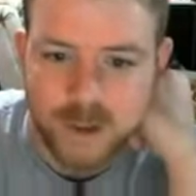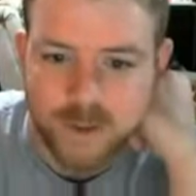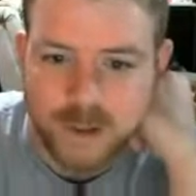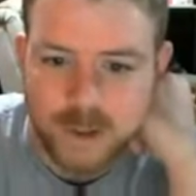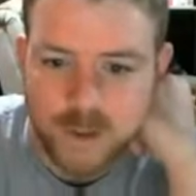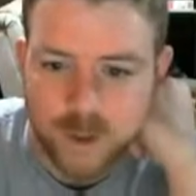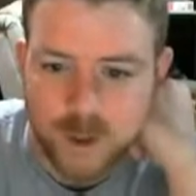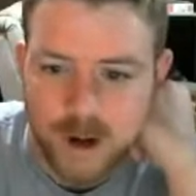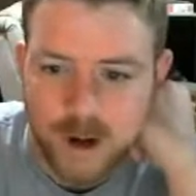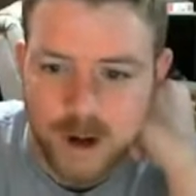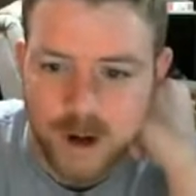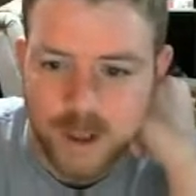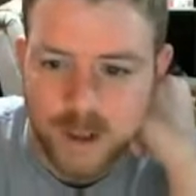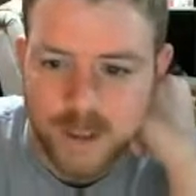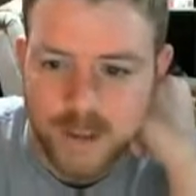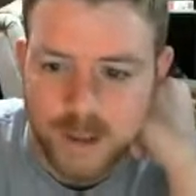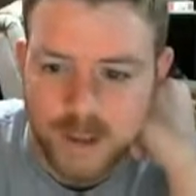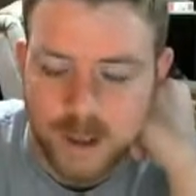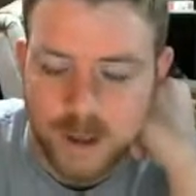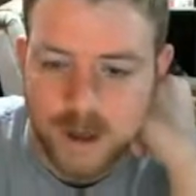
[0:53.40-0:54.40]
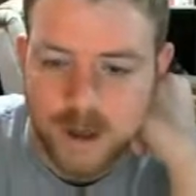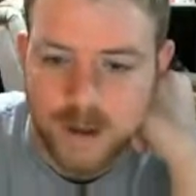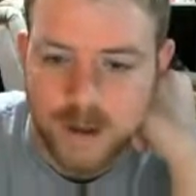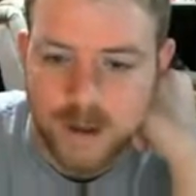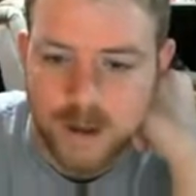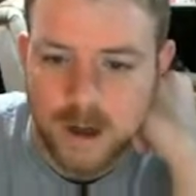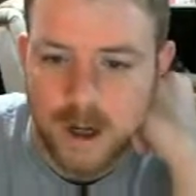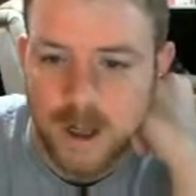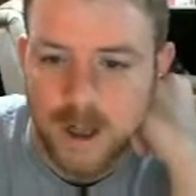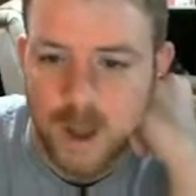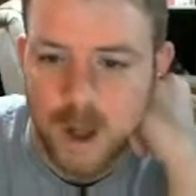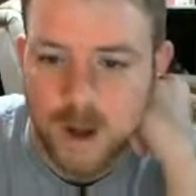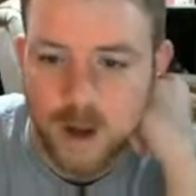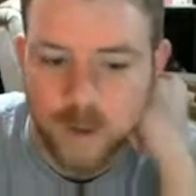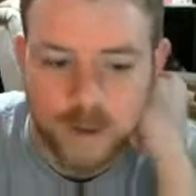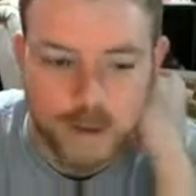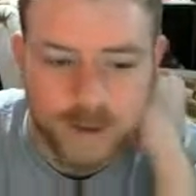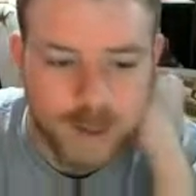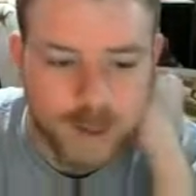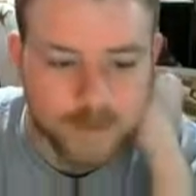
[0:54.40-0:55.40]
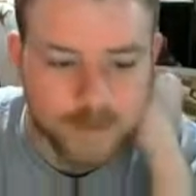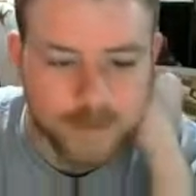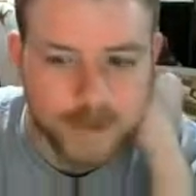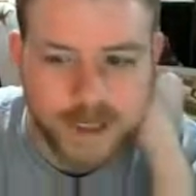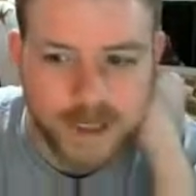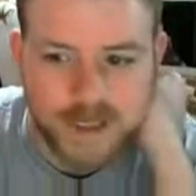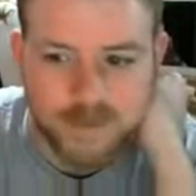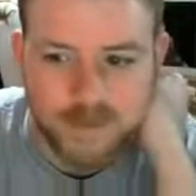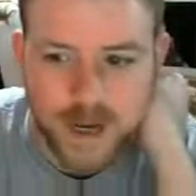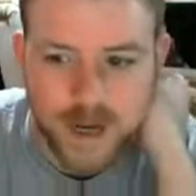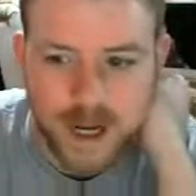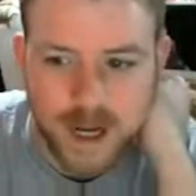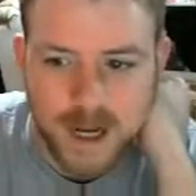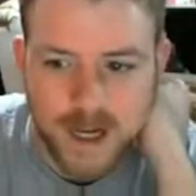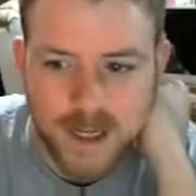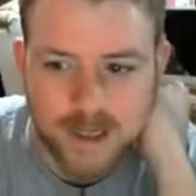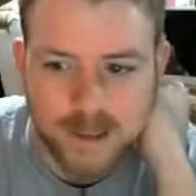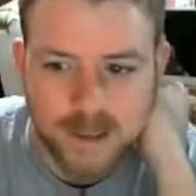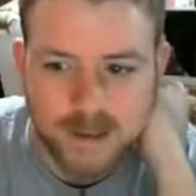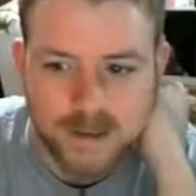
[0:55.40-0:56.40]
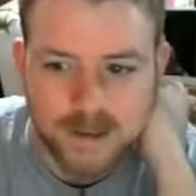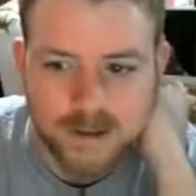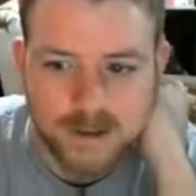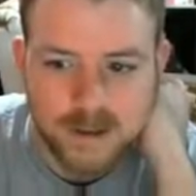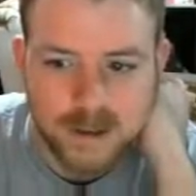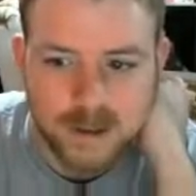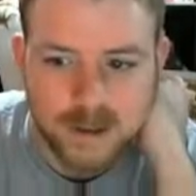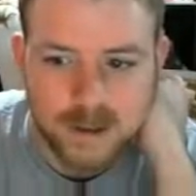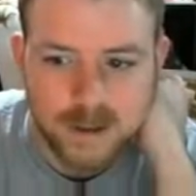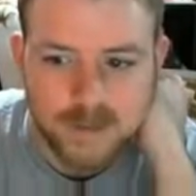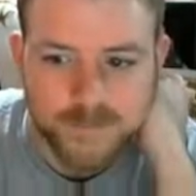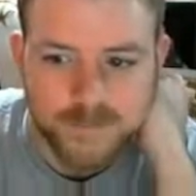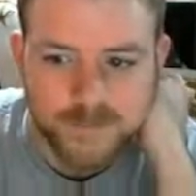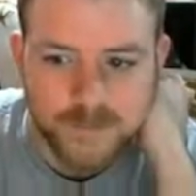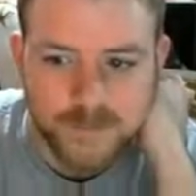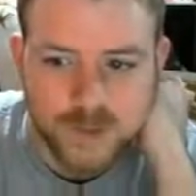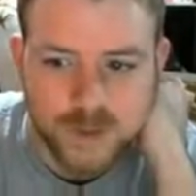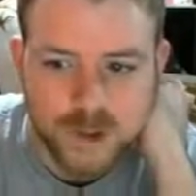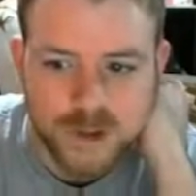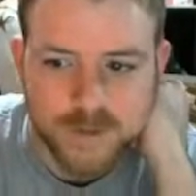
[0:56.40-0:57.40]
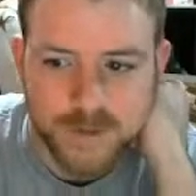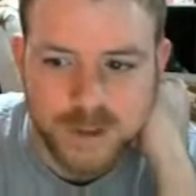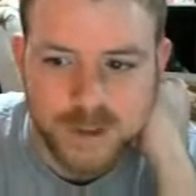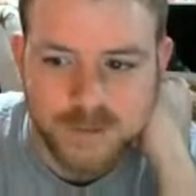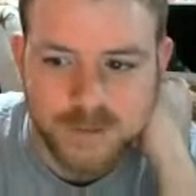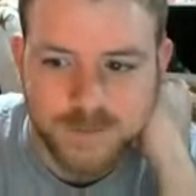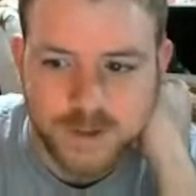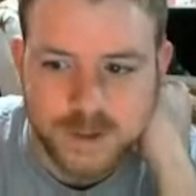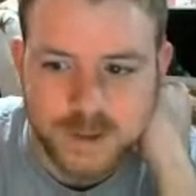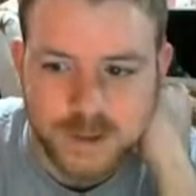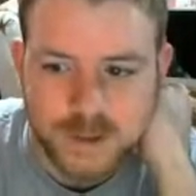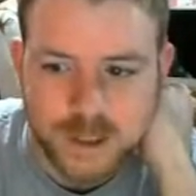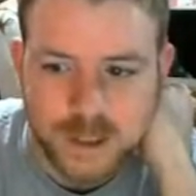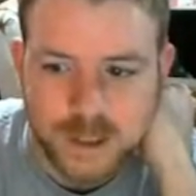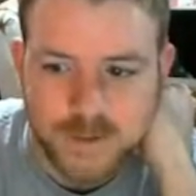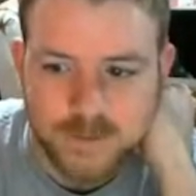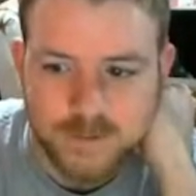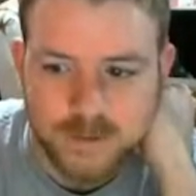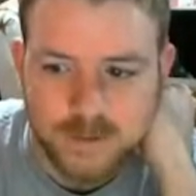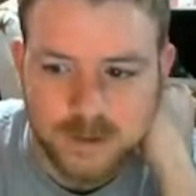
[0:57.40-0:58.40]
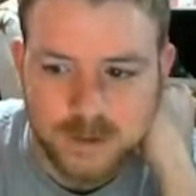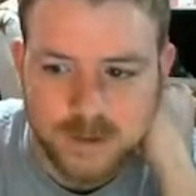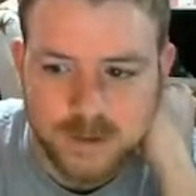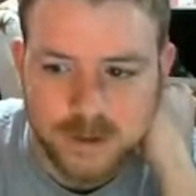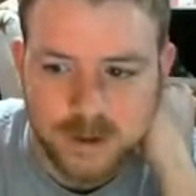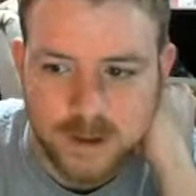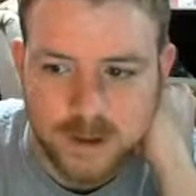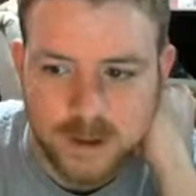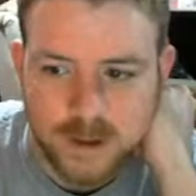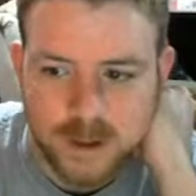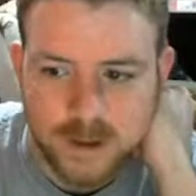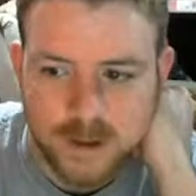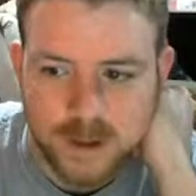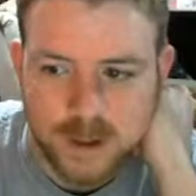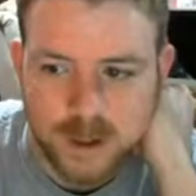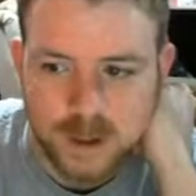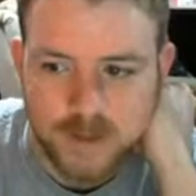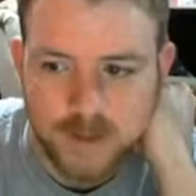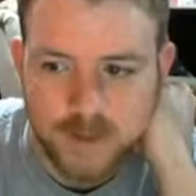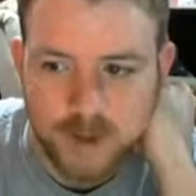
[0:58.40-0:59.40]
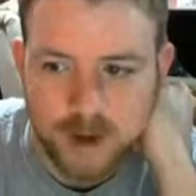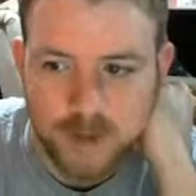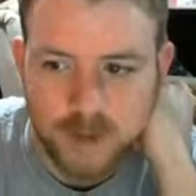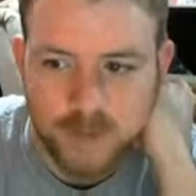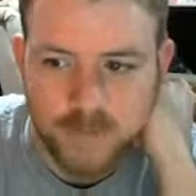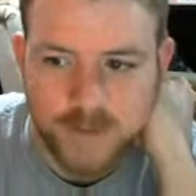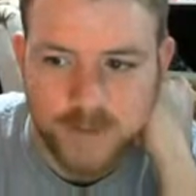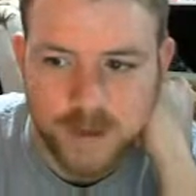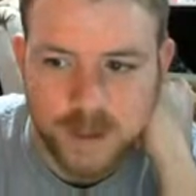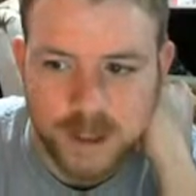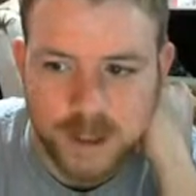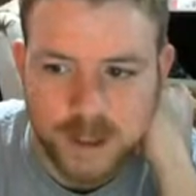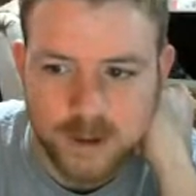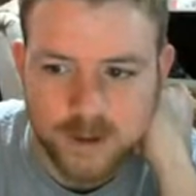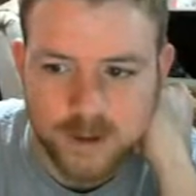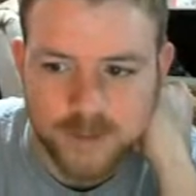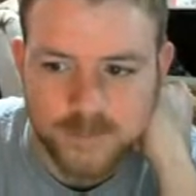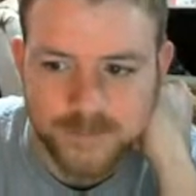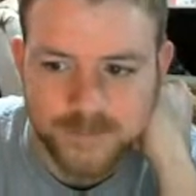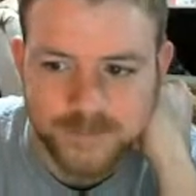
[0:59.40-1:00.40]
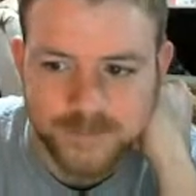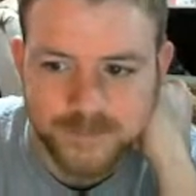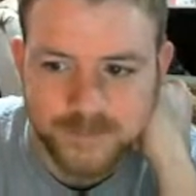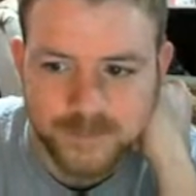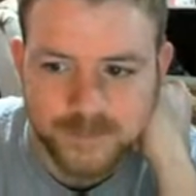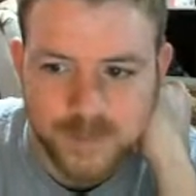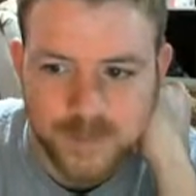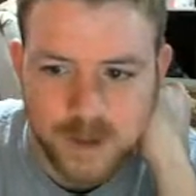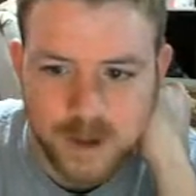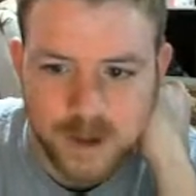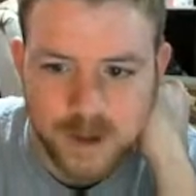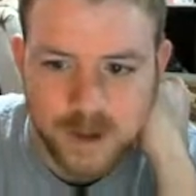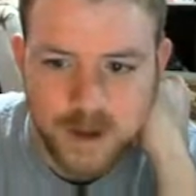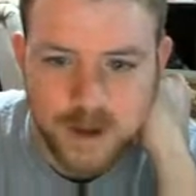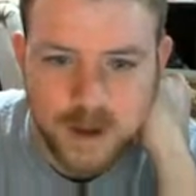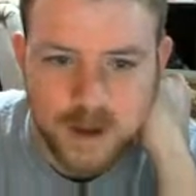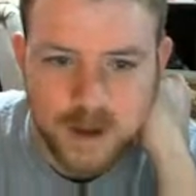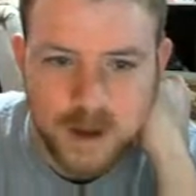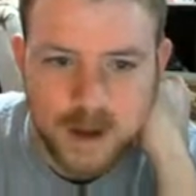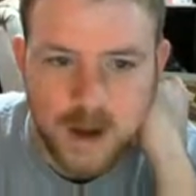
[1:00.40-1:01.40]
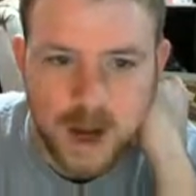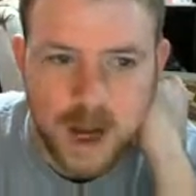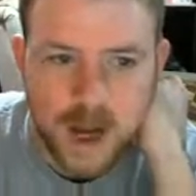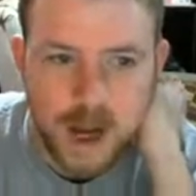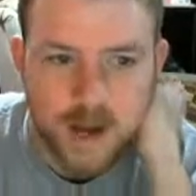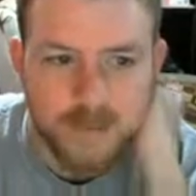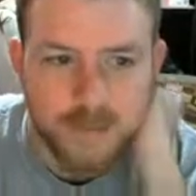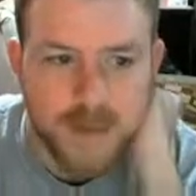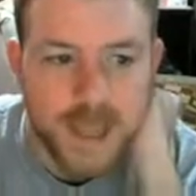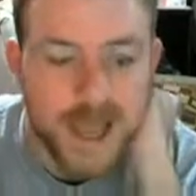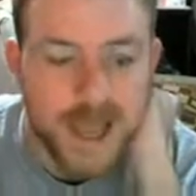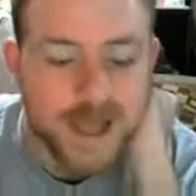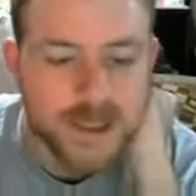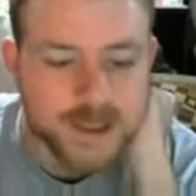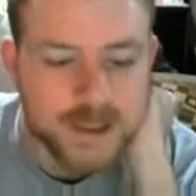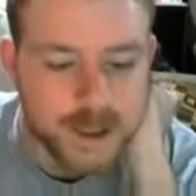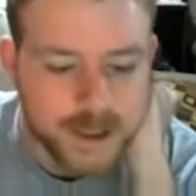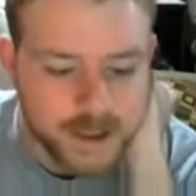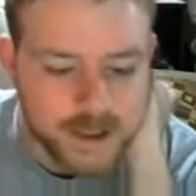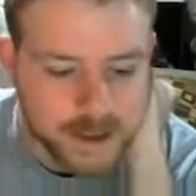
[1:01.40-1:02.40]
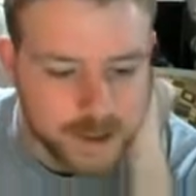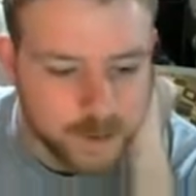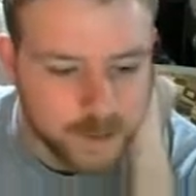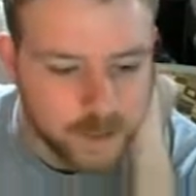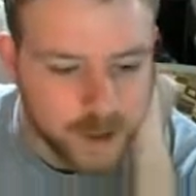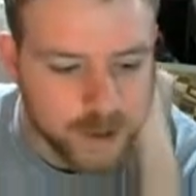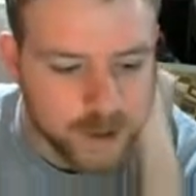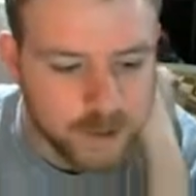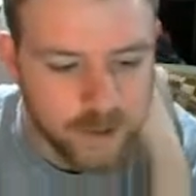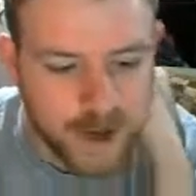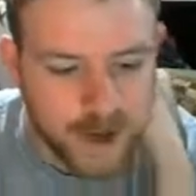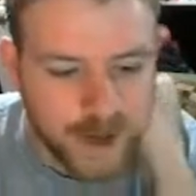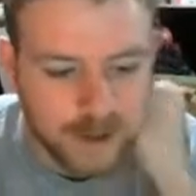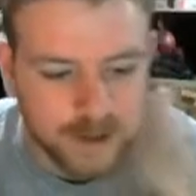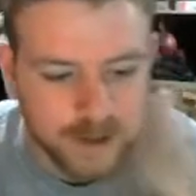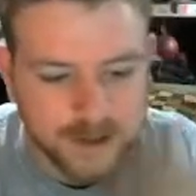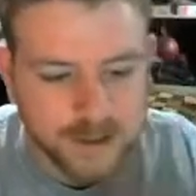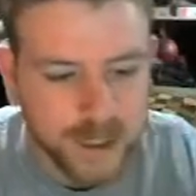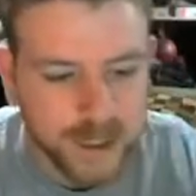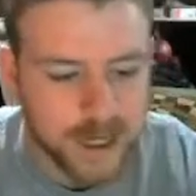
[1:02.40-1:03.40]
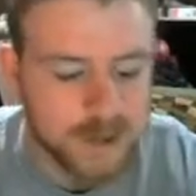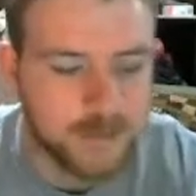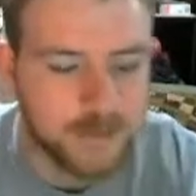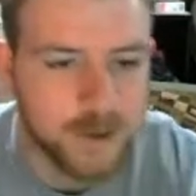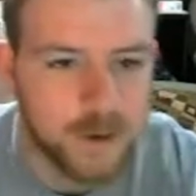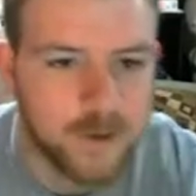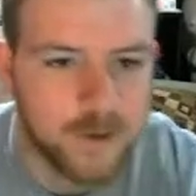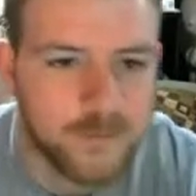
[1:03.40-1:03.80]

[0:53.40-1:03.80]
as well, along with like Best Buy and just a bunch of other stuff. Sorry, that's a lawnmower. I'll move that later. But yeah, so this is the brand new house that I built